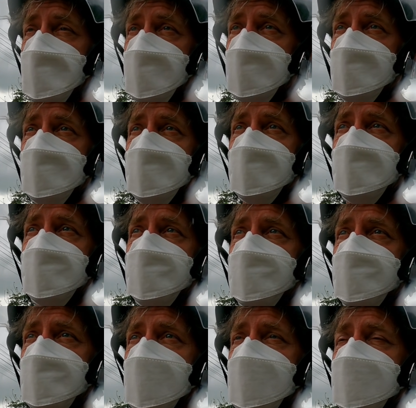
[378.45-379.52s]
And
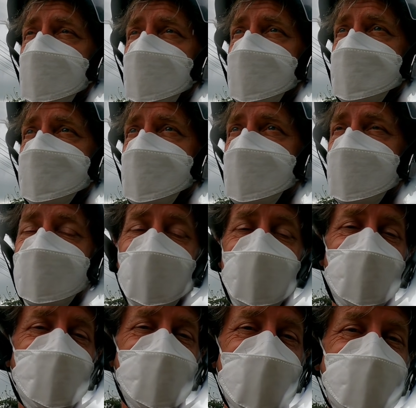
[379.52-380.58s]
yeah, this is
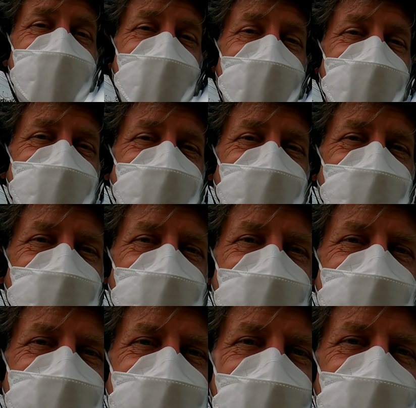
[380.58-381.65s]
how my day to
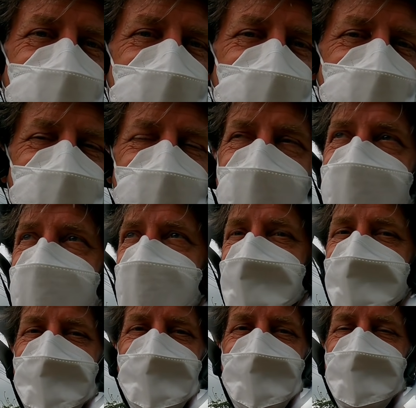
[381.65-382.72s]
Kamphaeng Phet
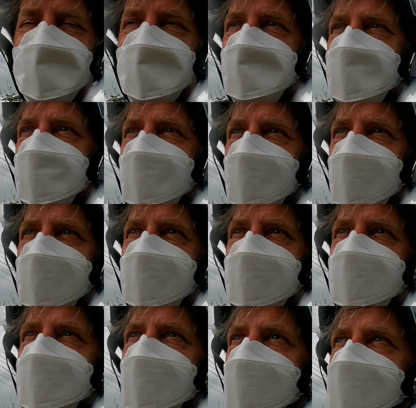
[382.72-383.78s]
is going to
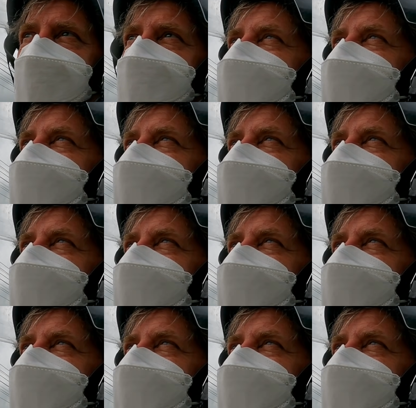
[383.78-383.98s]
start,